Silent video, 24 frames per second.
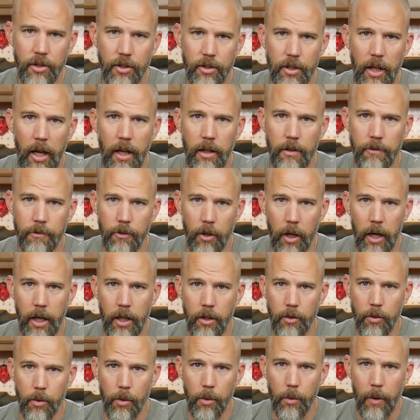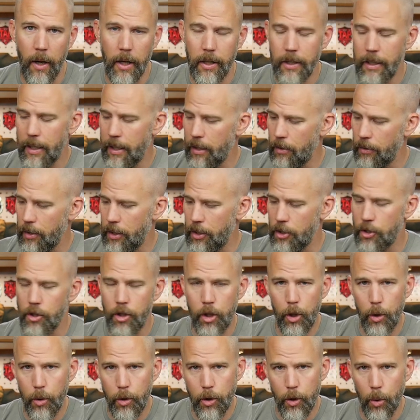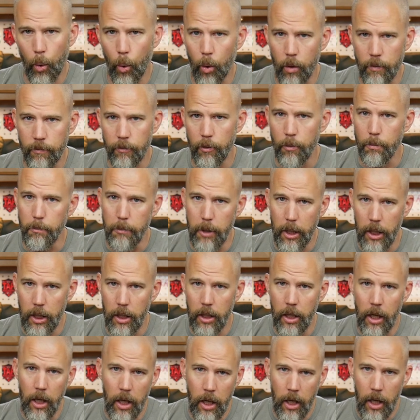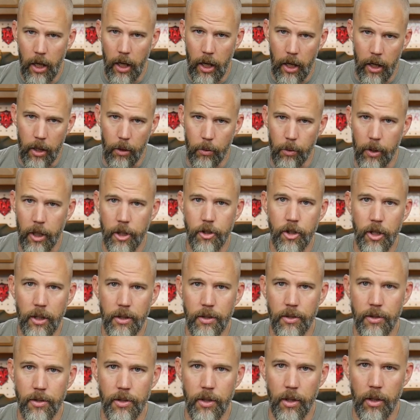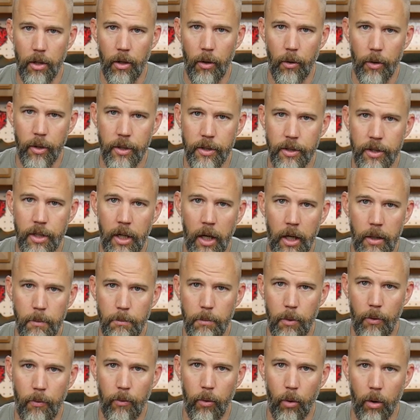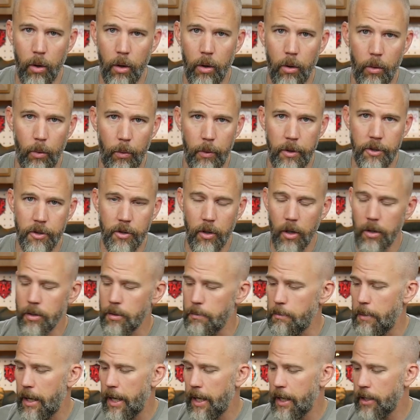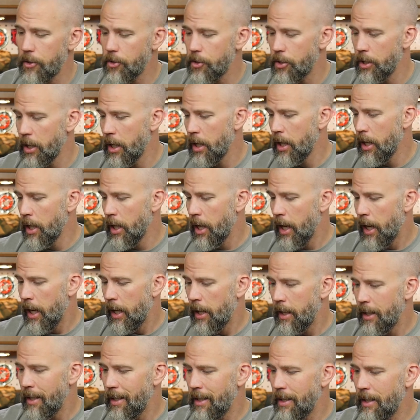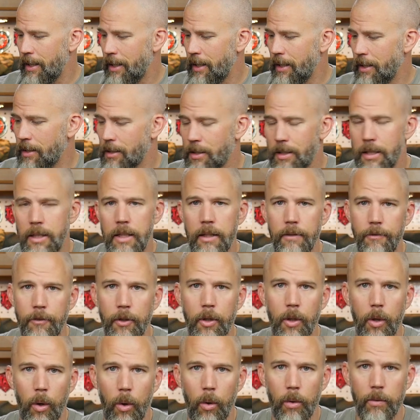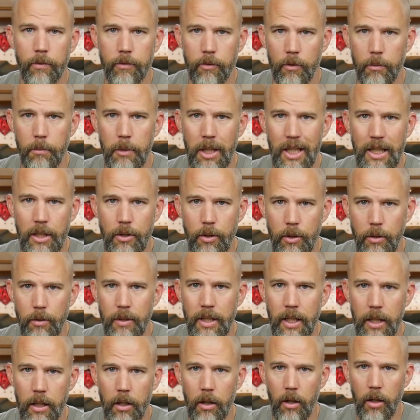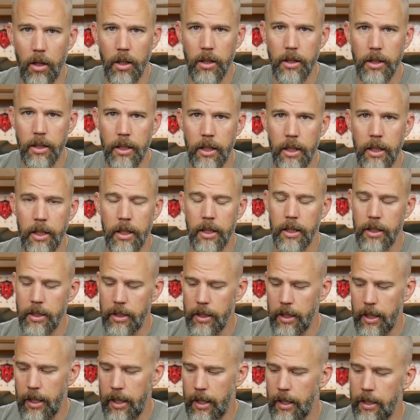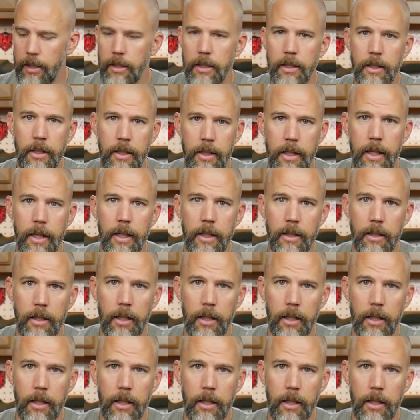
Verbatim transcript: set for Andrew right now. It is too short for me. Uh, when I check the zero on his gun before we start the match, uh, it is difficult for me to get on the gun and get